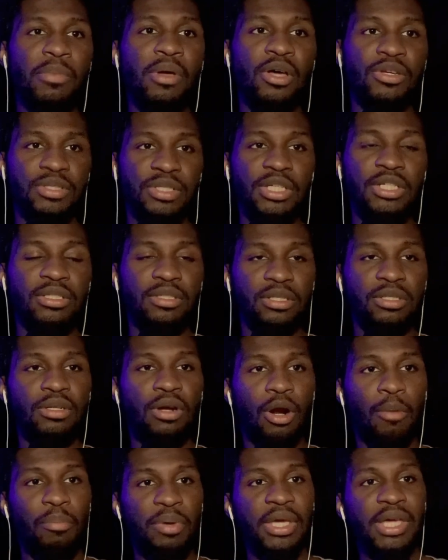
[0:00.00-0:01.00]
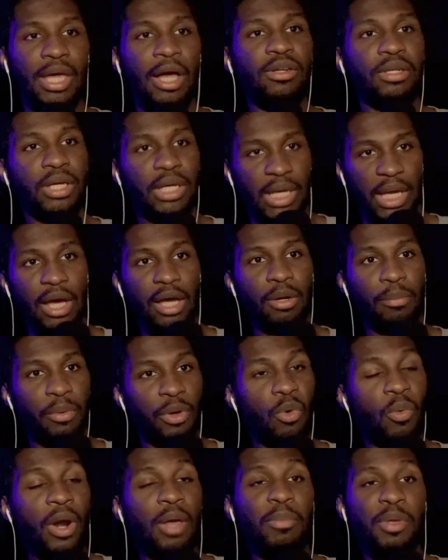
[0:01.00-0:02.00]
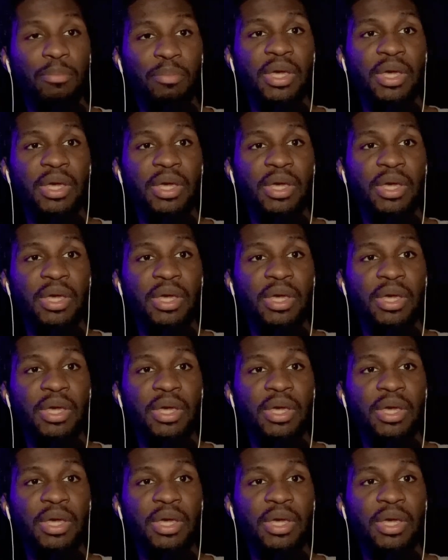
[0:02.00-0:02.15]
Females need to start being held accountable.